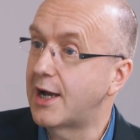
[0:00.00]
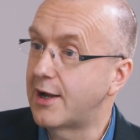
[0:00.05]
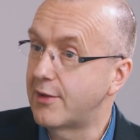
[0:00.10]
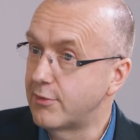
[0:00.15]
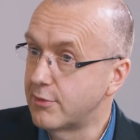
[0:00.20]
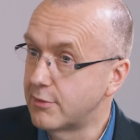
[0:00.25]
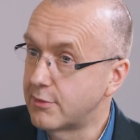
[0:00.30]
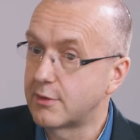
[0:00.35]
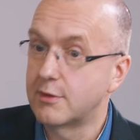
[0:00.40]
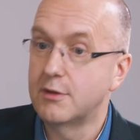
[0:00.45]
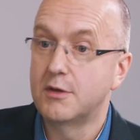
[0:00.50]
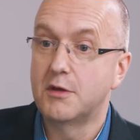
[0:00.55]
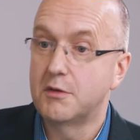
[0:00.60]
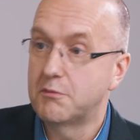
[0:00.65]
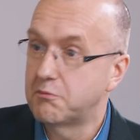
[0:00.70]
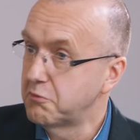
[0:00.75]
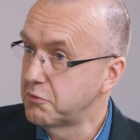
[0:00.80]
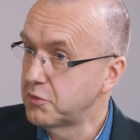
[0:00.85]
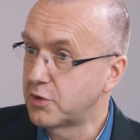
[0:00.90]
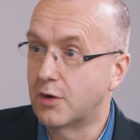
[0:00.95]
And
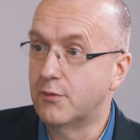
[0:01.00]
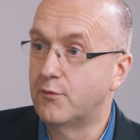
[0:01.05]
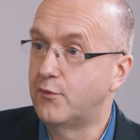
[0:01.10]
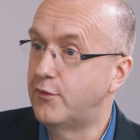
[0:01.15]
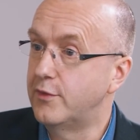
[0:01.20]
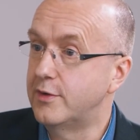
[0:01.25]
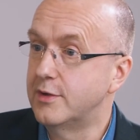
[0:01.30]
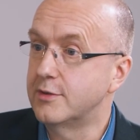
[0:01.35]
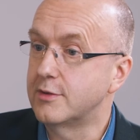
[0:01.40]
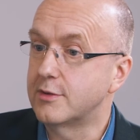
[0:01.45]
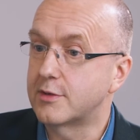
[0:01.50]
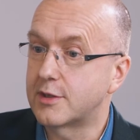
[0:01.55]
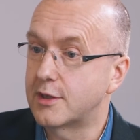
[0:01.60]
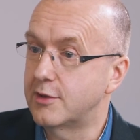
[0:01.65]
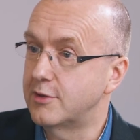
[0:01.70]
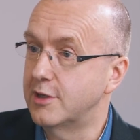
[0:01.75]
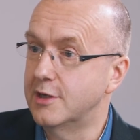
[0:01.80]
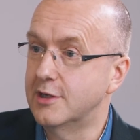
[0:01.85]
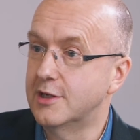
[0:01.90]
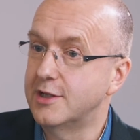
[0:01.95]
confidence
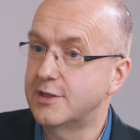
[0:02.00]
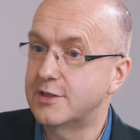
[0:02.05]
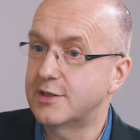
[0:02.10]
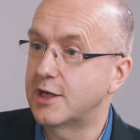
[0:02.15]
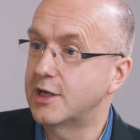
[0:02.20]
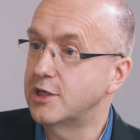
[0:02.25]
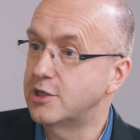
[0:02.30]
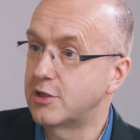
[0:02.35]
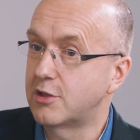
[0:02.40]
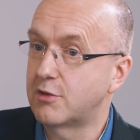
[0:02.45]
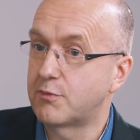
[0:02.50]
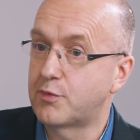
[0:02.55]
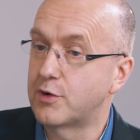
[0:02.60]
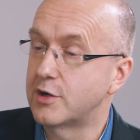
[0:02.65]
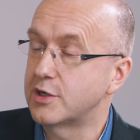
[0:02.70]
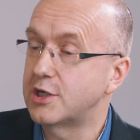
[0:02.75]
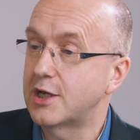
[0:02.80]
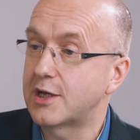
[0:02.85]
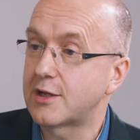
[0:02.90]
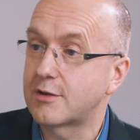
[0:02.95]
at the early stage of the
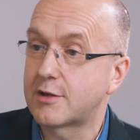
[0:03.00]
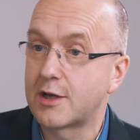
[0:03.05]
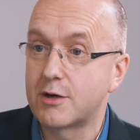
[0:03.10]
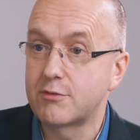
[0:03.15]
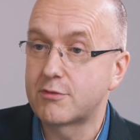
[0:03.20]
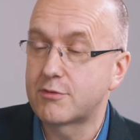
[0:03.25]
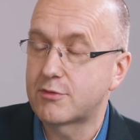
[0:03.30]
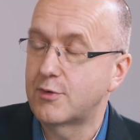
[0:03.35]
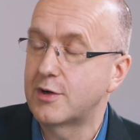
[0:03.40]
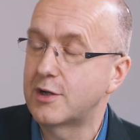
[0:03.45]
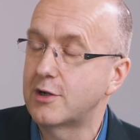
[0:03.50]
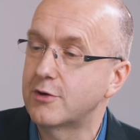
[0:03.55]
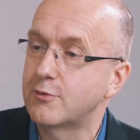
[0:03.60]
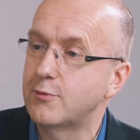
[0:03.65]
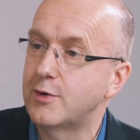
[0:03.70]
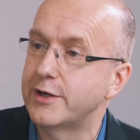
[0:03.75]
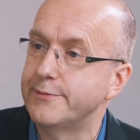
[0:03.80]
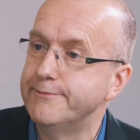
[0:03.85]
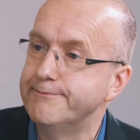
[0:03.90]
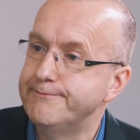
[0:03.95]
project goes quite a long
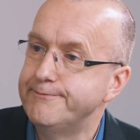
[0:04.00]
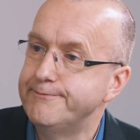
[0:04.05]
way.